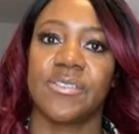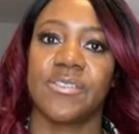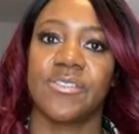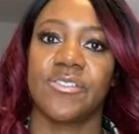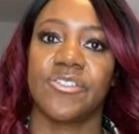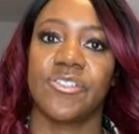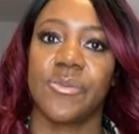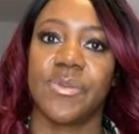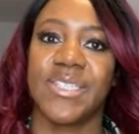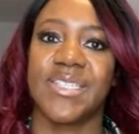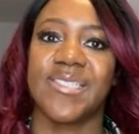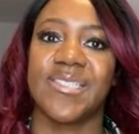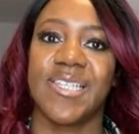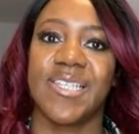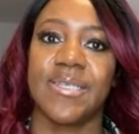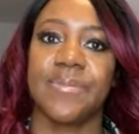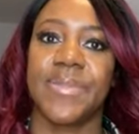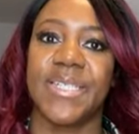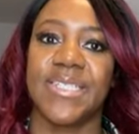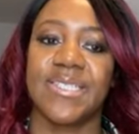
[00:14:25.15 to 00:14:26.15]
So in C
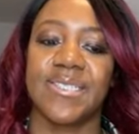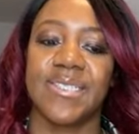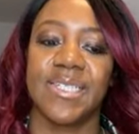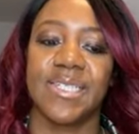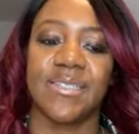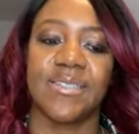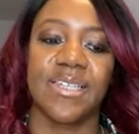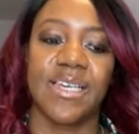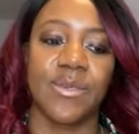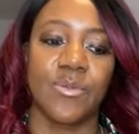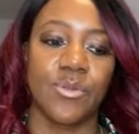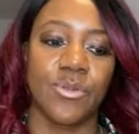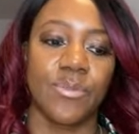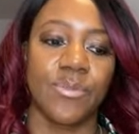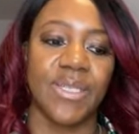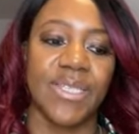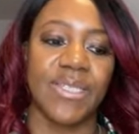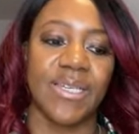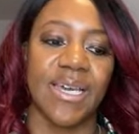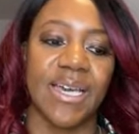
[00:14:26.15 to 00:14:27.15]
B T, they would
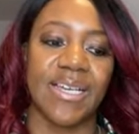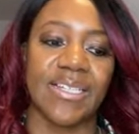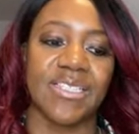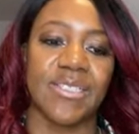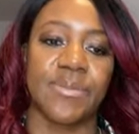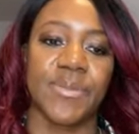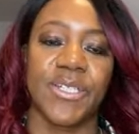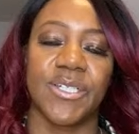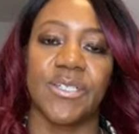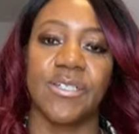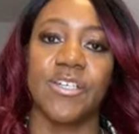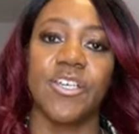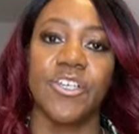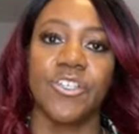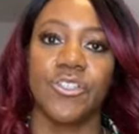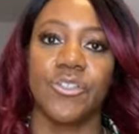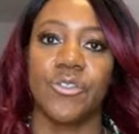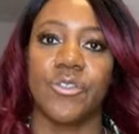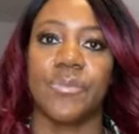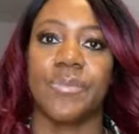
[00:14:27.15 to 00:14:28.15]
be the expert.
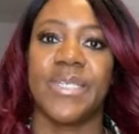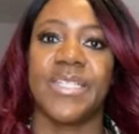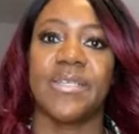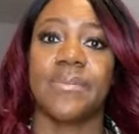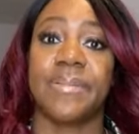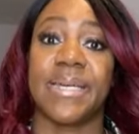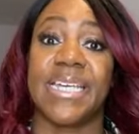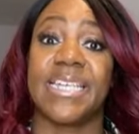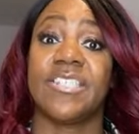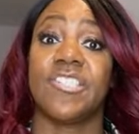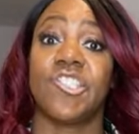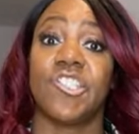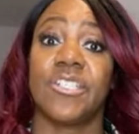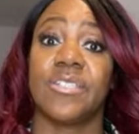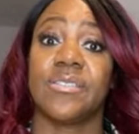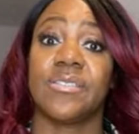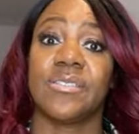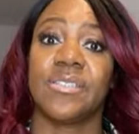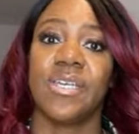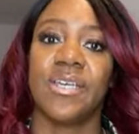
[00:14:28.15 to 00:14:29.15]
You'd be the
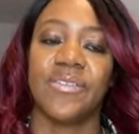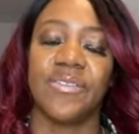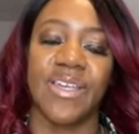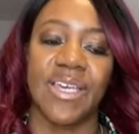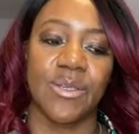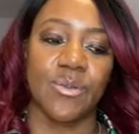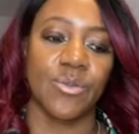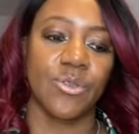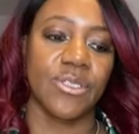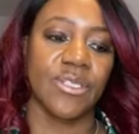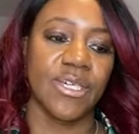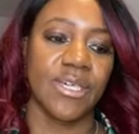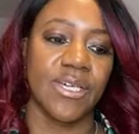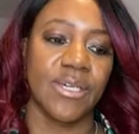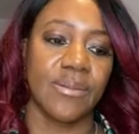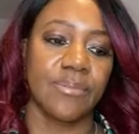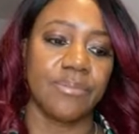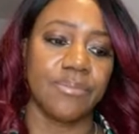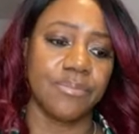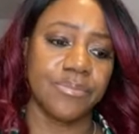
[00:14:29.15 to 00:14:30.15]
patient. They would...
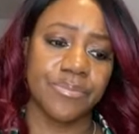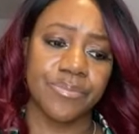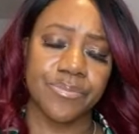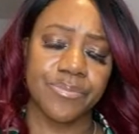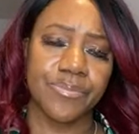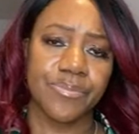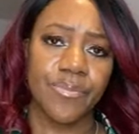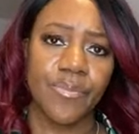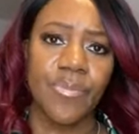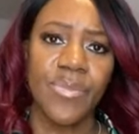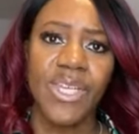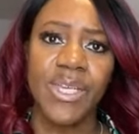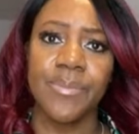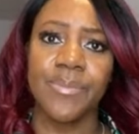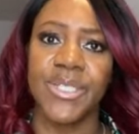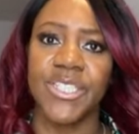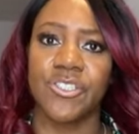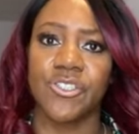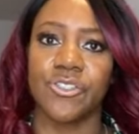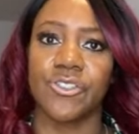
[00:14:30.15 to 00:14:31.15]
Um, be
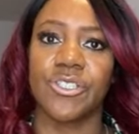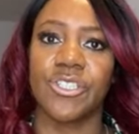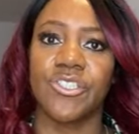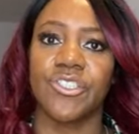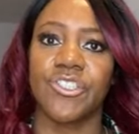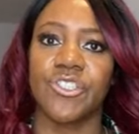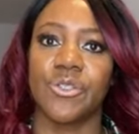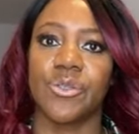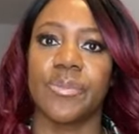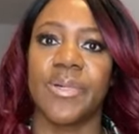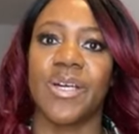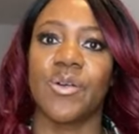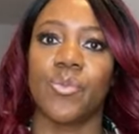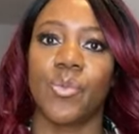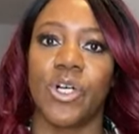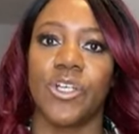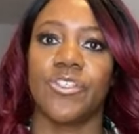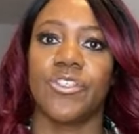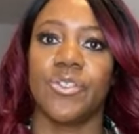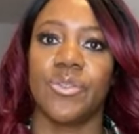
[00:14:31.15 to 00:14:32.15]
talking to you about
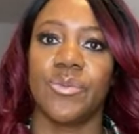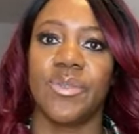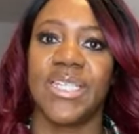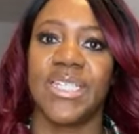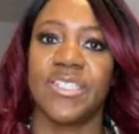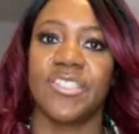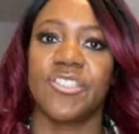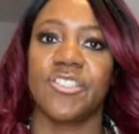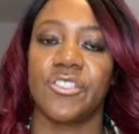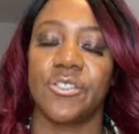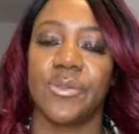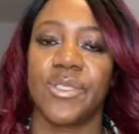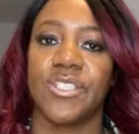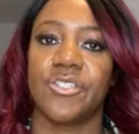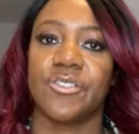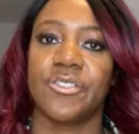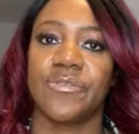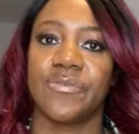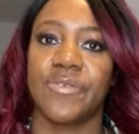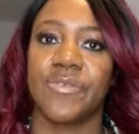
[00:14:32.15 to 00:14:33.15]
what you need to do in
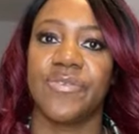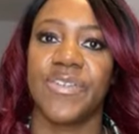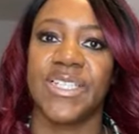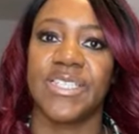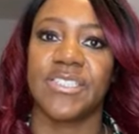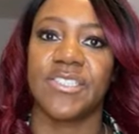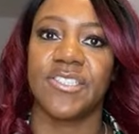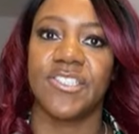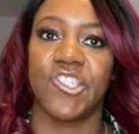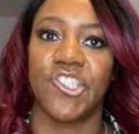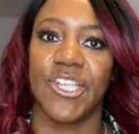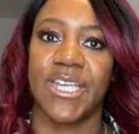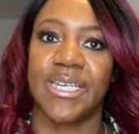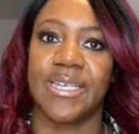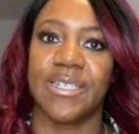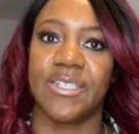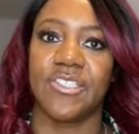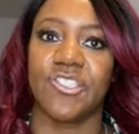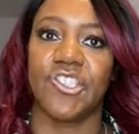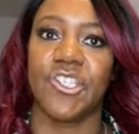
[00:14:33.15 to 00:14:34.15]
order for things to
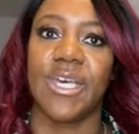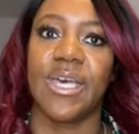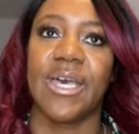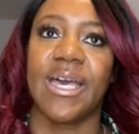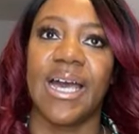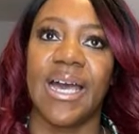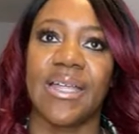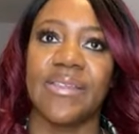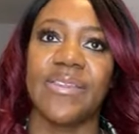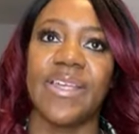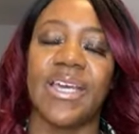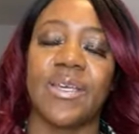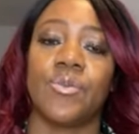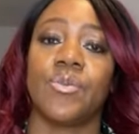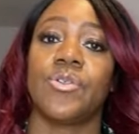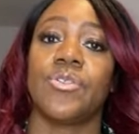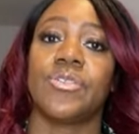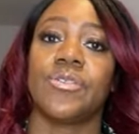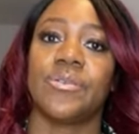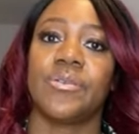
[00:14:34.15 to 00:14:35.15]
change, and they
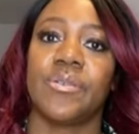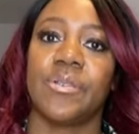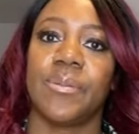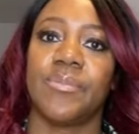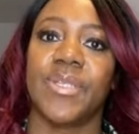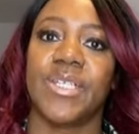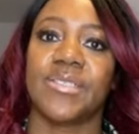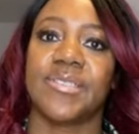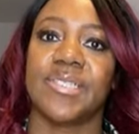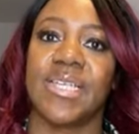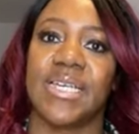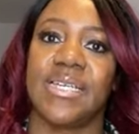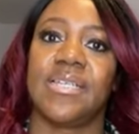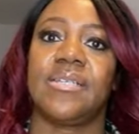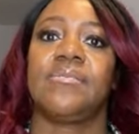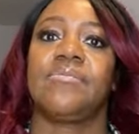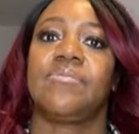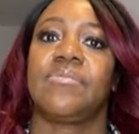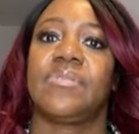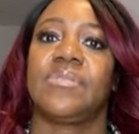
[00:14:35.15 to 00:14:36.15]
would, I'm not
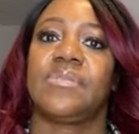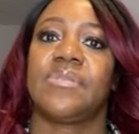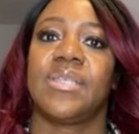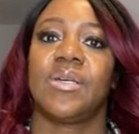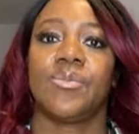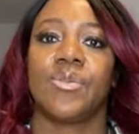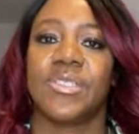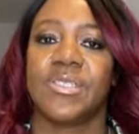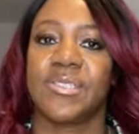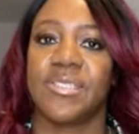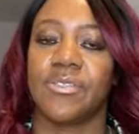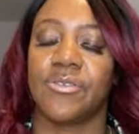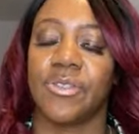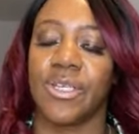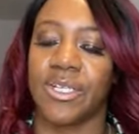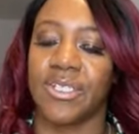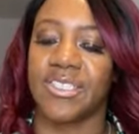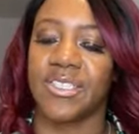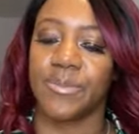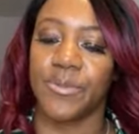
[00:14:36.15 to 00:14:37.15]
saying they would still not
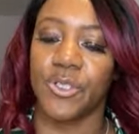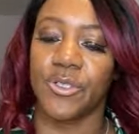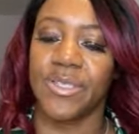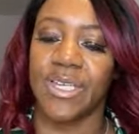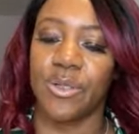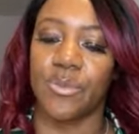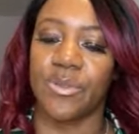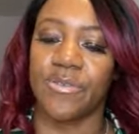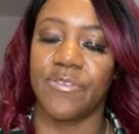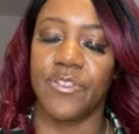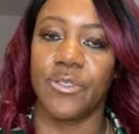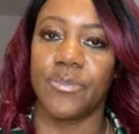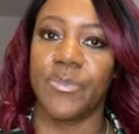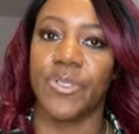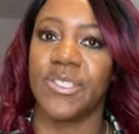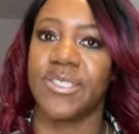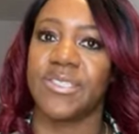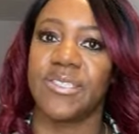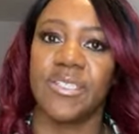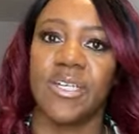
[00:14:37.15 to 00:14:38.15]
explore that with you, but
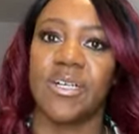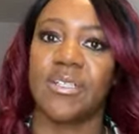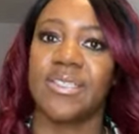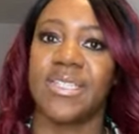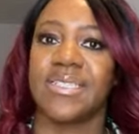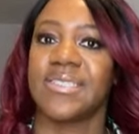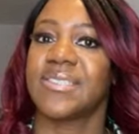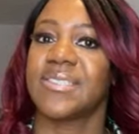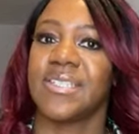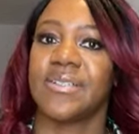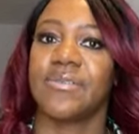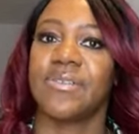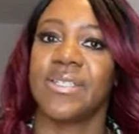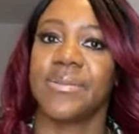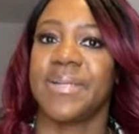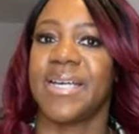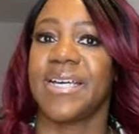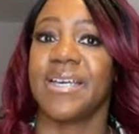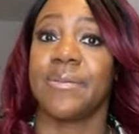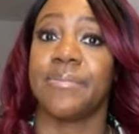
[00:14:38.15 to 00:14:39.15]
it's not necessarily
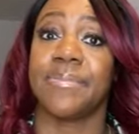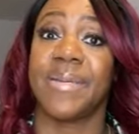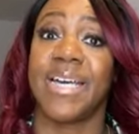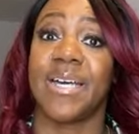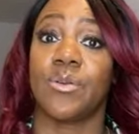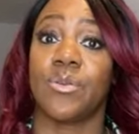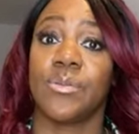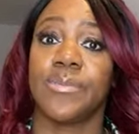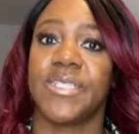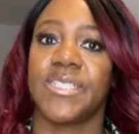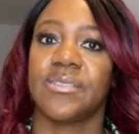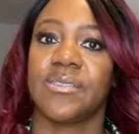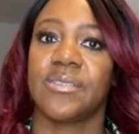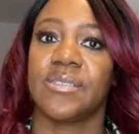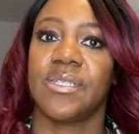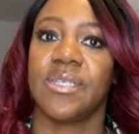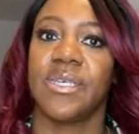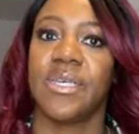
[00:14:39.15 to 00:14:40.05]
about empowerment.